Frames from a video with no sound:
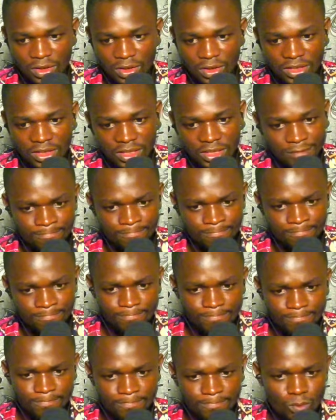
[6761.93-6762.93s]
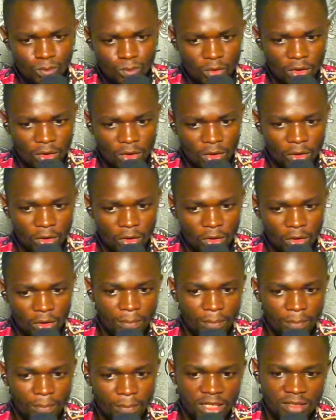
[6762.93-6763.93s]
Opponent played with
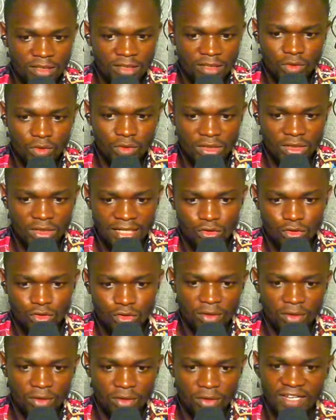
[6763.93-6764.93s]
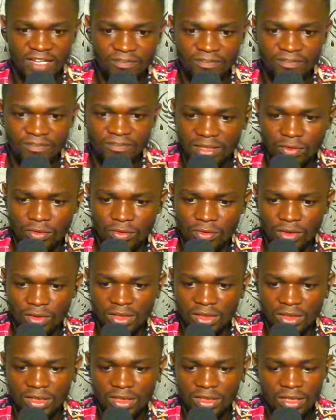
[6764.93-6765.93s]
92.5% accuracy. The end game
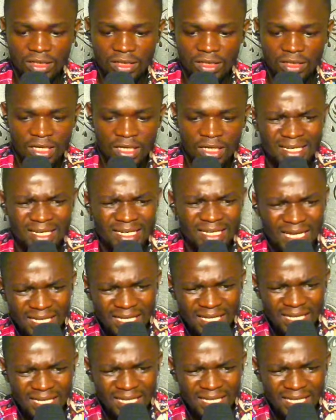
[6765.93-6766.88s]
there was just completely winning for my